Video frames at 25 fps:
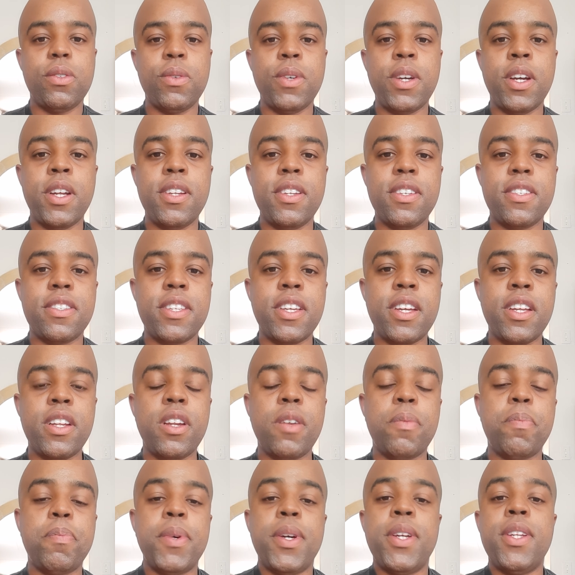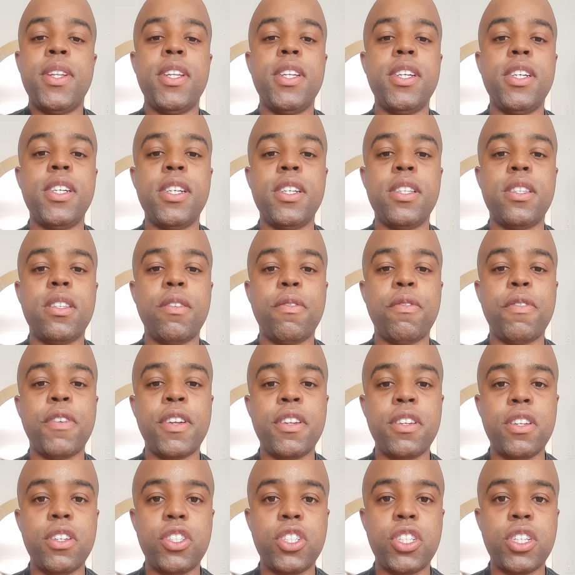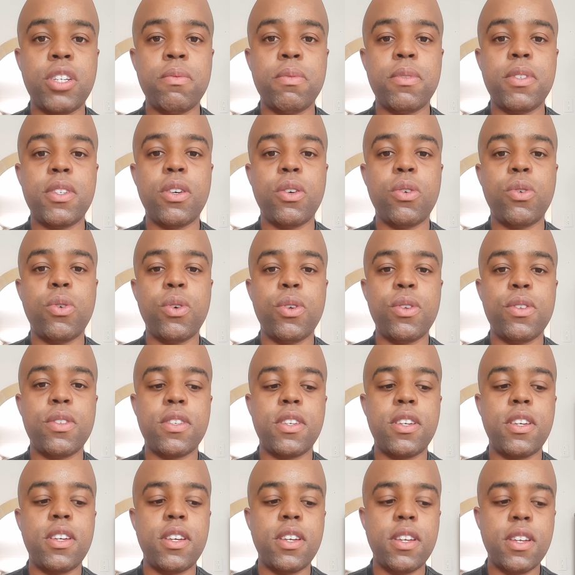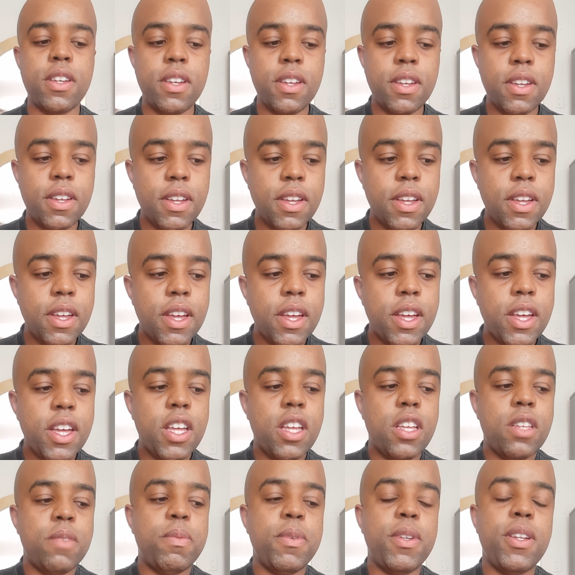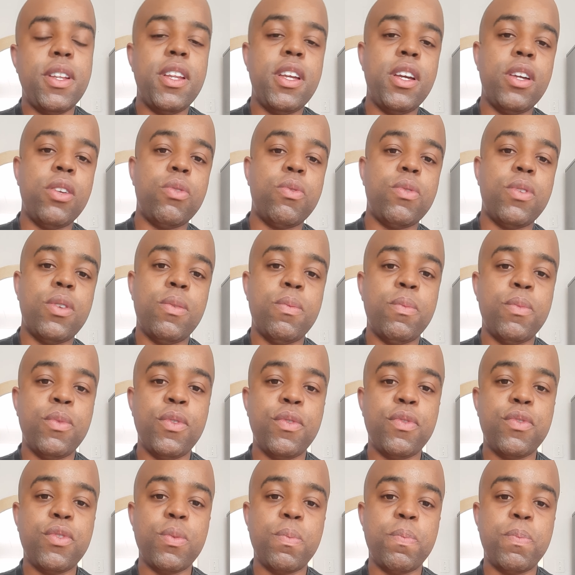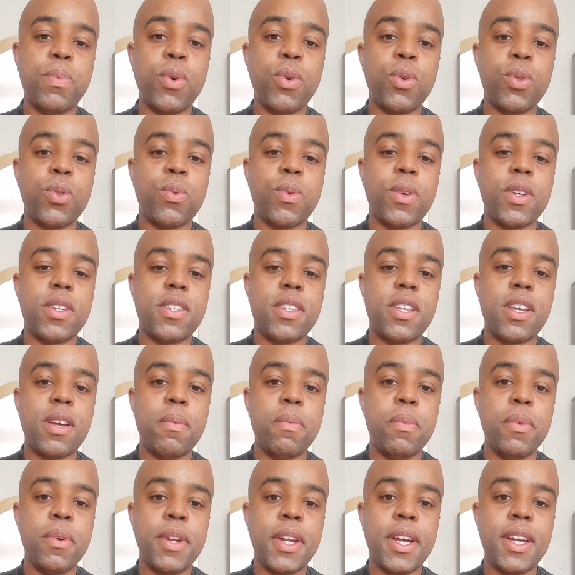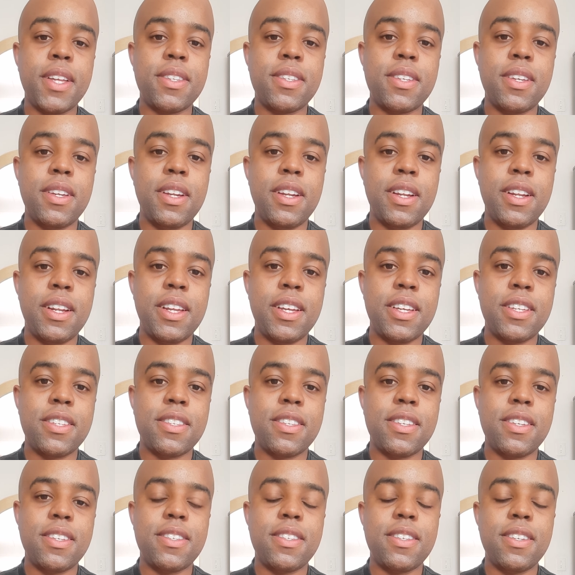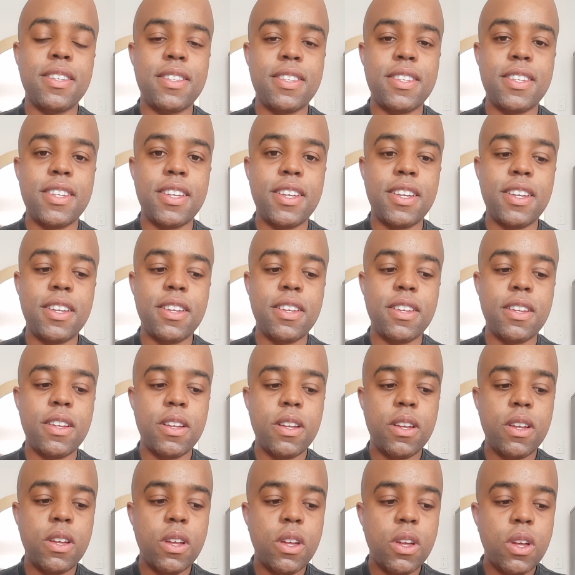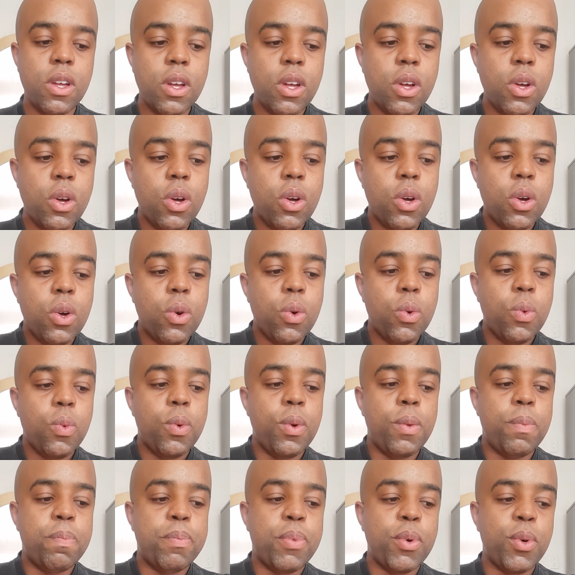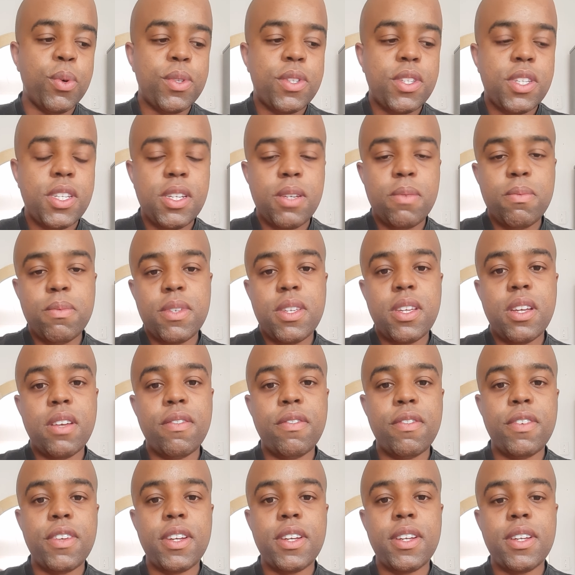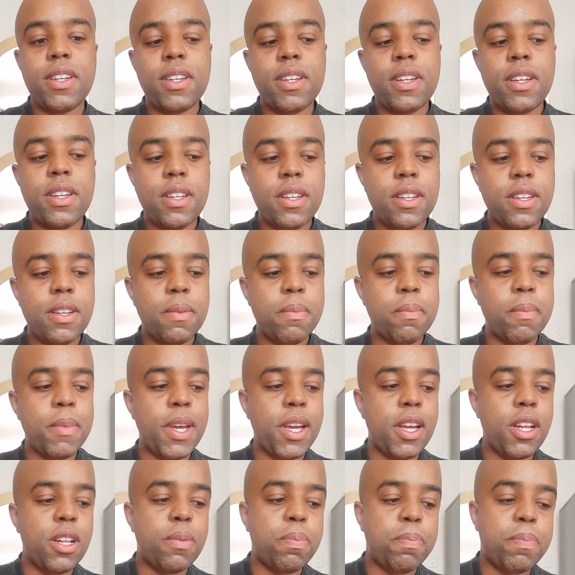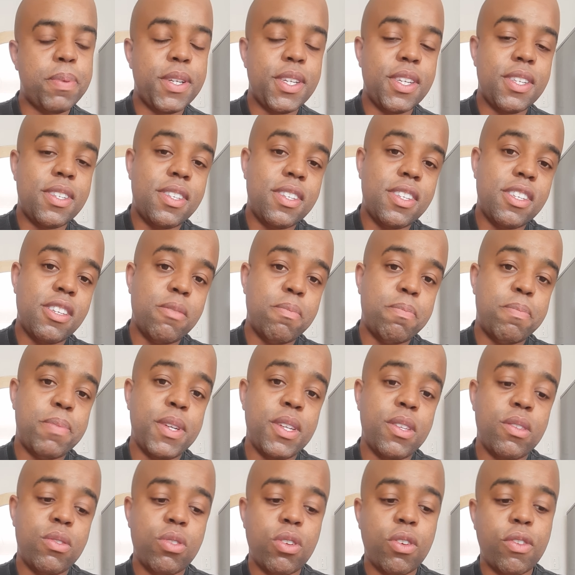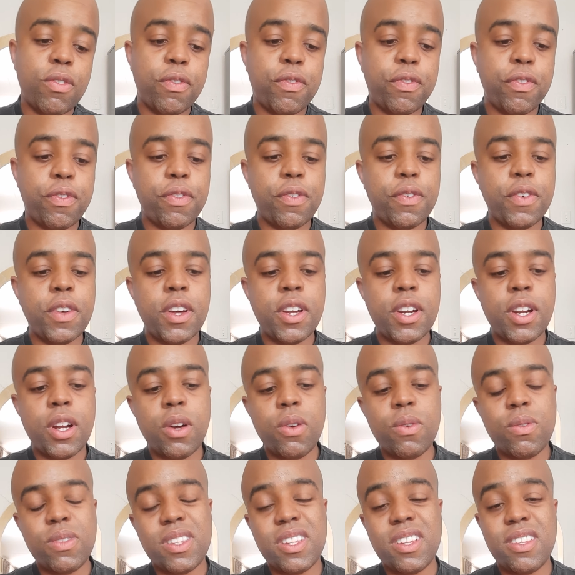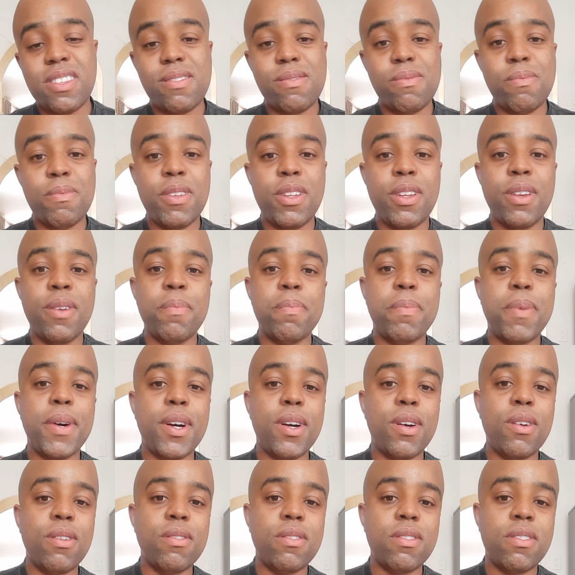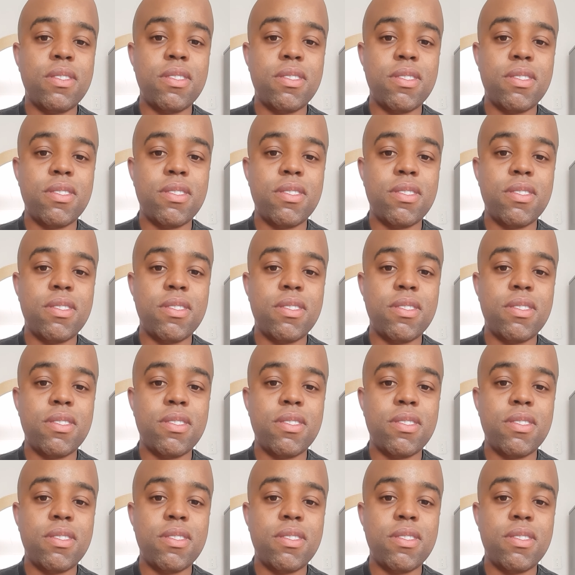I understand that Burnley defender James Tarkowski has been linked to the move to both West Ham United and Leicester City, with both teams having made preseason bids of around 30 million pounds.